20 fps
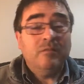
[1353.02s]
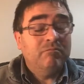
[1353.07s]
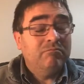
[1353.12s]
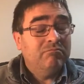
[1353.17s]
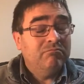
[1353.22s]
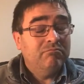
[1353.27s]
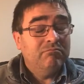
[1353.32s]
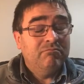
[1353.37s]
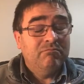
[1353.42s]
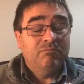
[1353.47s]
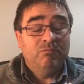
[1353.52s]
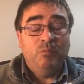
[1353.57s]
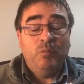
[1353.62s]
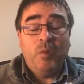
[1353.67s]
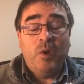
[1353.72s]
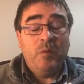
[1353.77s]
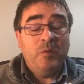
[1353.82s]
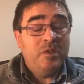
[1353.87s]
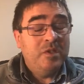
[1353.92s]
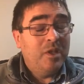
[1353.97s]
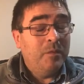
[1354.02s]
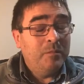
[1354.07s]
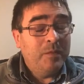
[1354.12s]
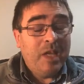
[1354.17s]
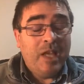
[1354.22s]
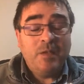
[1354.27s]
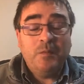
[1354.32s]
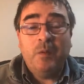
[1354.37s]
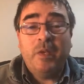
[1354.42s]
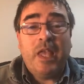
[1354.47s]
And yeah,
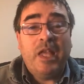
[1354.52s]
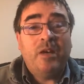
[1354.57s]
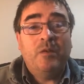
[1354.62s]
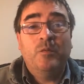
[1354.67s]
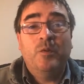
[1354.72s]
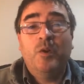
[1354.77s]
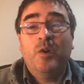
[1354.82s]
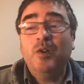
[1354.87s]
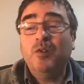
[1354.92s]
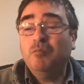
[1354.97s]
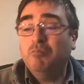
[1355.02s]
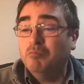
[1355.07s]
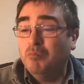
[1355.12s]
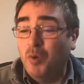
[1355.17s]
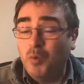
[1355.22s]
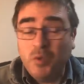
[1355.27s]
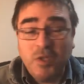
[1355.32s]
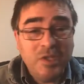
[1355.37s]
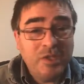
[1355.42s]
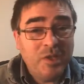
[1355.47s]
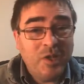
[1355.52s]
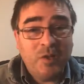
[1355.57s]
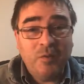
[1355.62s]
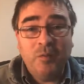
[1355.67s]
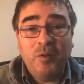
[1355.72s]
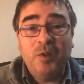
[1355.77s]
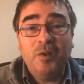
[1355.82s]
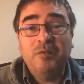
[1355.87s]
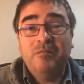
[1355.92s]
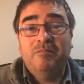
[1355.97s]
we'll get it wrong.
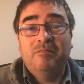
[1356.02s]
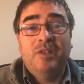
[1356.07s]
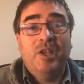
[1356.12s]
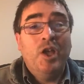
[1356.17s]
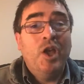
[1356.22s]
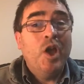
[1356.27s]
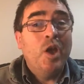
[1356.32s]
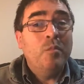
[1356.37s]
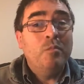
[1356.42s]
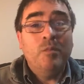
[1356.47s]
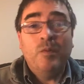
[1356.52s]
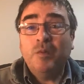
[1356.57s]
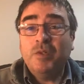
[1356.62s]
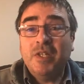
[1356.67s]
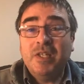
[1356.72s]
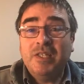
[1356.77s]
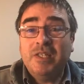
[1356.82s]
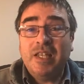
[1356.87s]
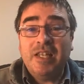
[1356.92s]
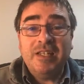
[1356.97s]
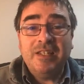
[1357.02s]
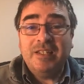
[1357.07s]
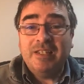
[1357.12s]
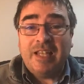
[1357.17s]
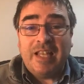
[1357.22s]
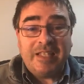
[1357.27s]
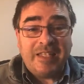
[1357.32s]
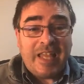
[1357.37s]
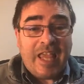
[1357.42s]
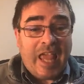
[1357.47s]
Moses got it wrong.
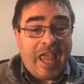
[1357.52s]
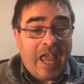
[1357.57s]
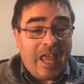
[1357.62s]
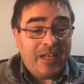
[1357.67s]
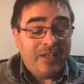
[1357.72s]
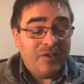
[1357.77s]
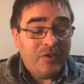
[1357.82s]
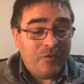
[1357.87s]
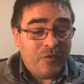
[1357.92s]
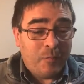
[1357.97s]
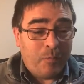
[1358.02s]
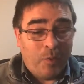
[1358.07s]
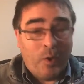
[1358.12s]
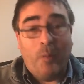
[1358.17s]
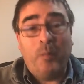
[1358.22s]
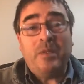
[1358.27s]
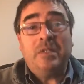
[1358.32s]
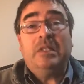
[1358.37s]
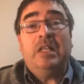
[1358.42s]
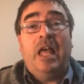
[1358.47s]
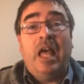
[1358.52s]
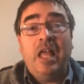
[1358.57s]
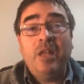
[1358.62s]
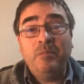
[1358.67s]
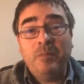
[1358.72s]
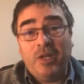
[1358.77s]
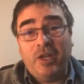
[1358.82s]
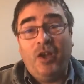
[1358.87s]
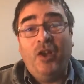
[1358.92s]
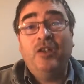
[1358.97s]
Moses didn't get to enter the
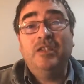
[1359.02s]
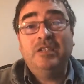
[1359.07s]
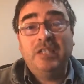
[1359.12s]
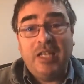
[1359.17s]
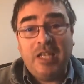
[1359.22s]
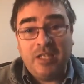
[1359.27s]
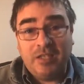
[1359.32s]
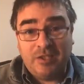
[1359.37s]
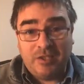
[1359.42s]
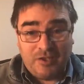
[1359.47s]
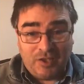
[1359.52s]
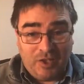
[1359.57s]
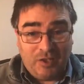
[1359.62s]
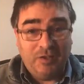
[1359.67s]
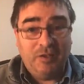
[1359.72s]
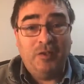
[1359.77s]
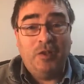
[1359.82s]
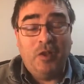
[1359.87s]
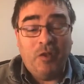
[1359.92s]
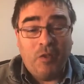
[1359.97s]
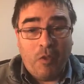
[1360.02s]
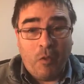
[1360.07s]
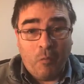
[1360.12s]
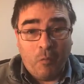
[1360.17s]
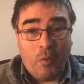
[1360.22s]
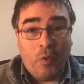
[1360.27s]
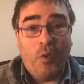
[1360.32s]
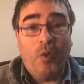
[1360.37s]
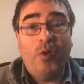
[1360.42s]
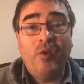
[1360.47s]
promised land because he had
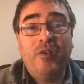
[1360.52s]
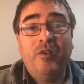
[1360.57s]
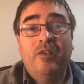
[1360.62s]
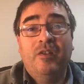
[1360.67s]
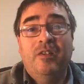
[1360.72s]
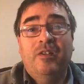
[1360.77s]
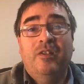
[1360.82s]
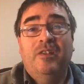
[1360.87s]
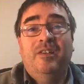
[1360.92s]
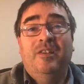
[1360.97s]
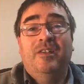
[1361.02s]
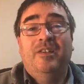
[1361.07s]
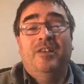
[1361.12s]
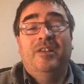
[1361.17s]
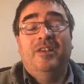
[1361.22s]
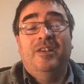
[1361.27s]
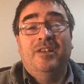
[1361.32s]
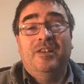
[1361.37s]
done wrong.